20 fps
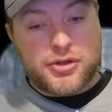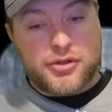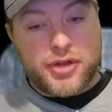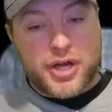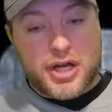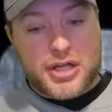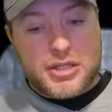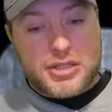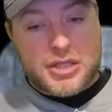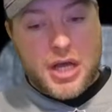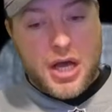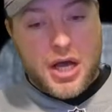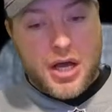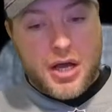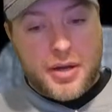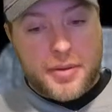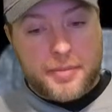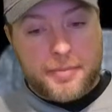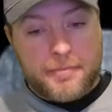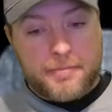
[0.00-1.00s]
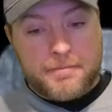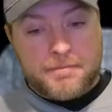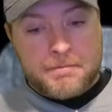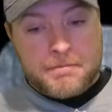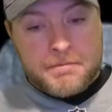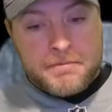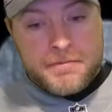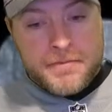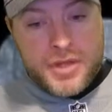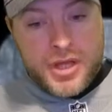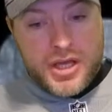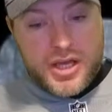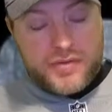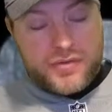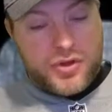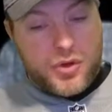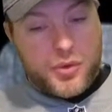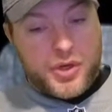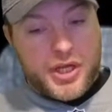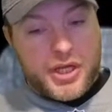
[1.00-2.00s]
thoughts,
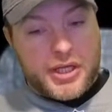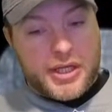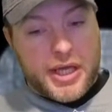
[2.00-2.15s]
even though we didn't